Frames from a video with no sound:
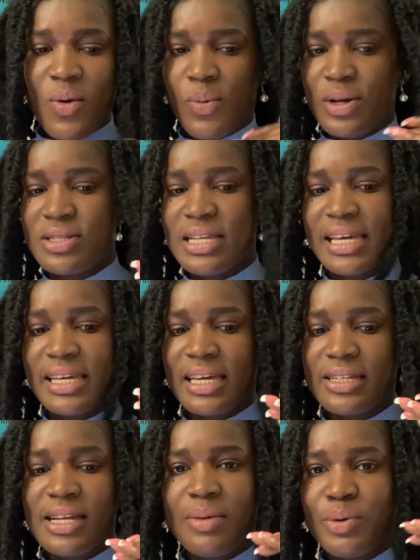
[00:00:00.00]
Once I
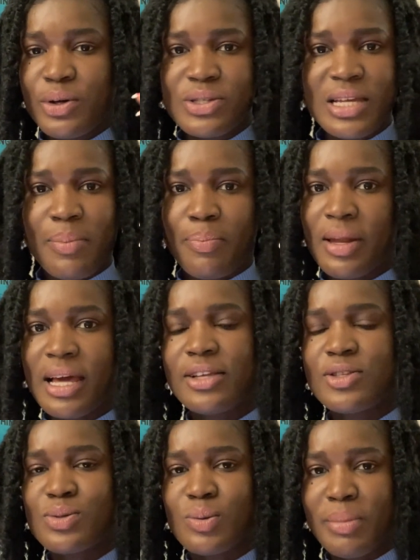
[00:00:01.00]
get there, I'm going to
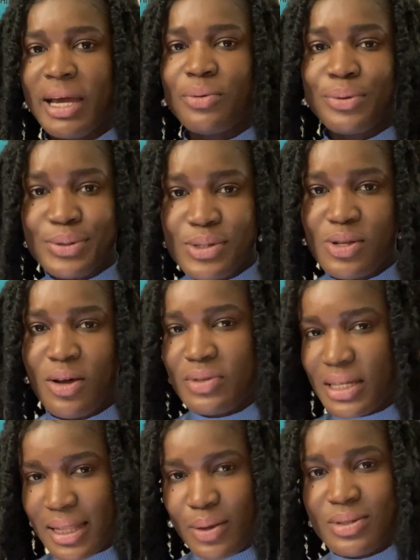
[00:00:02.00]
apply to
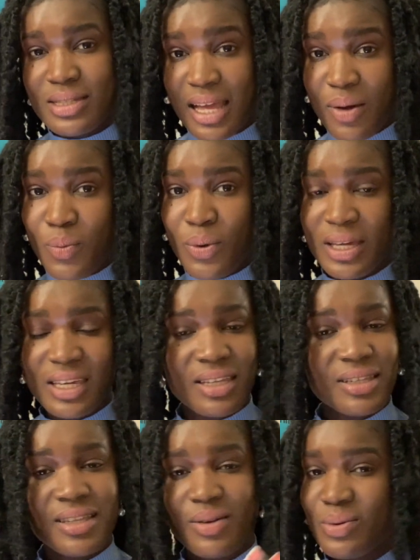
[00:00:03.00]
Microsoft and I'll start
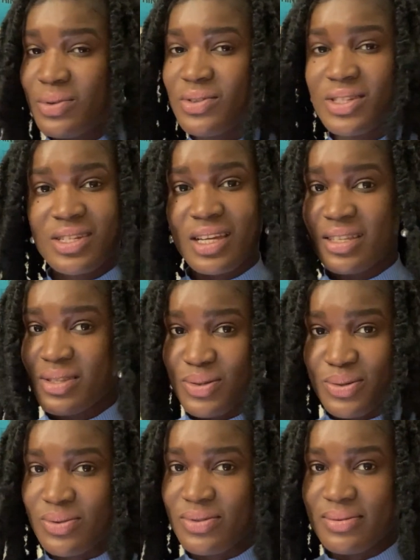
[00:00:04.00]
working. They will
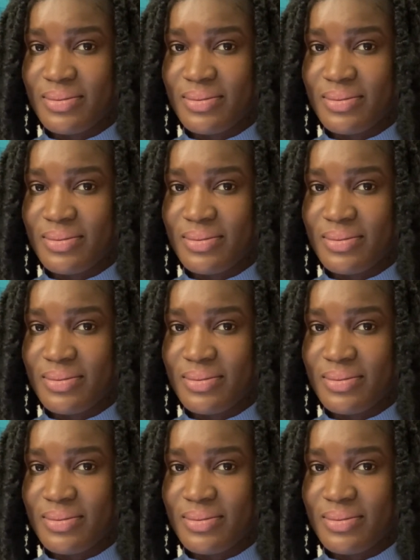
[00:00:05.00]
reject you.